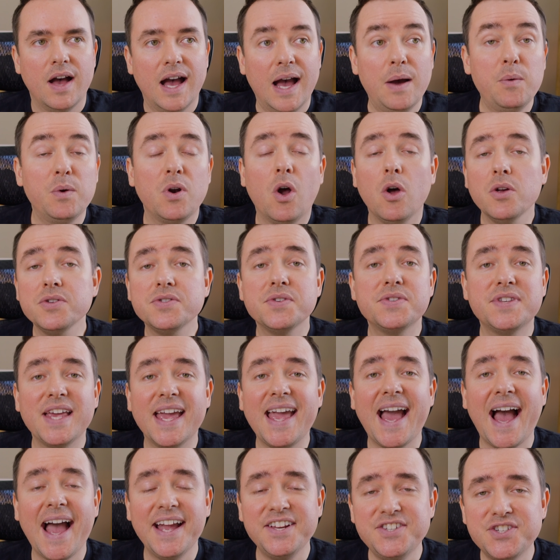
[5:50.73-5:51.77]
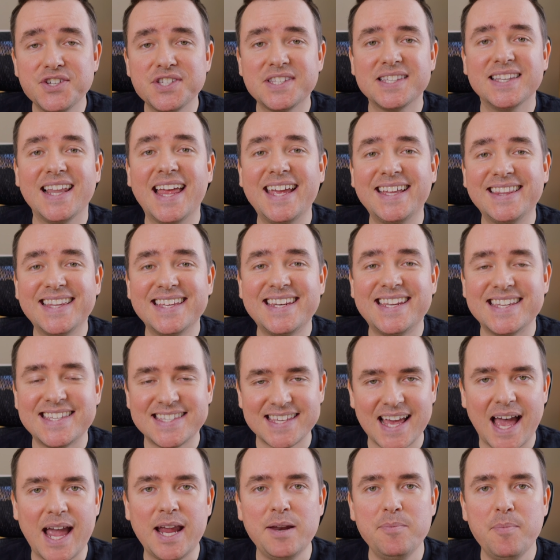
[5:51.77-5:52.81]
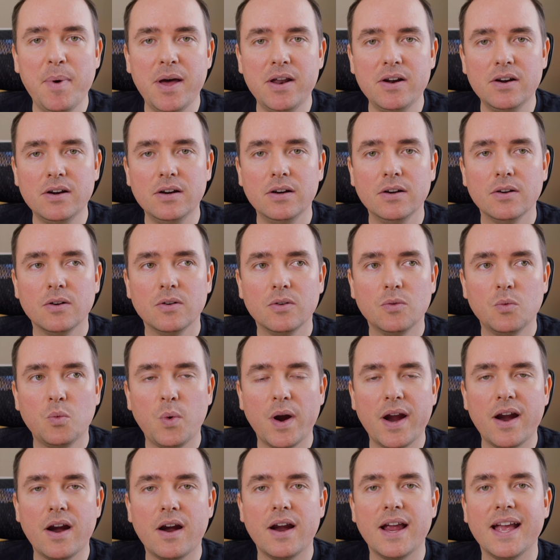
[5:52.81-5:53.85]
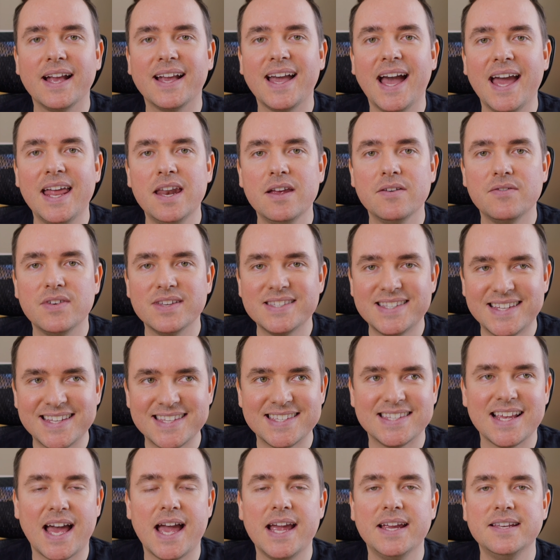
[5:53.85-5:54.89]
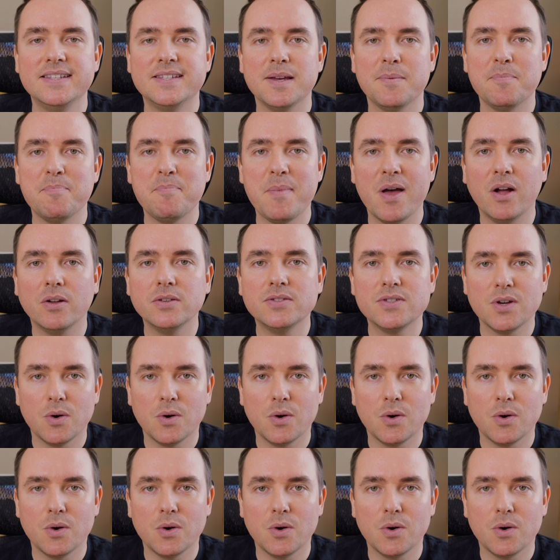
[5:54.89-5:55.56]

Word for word: I would also say I just like the design better where it kind of is designed to melt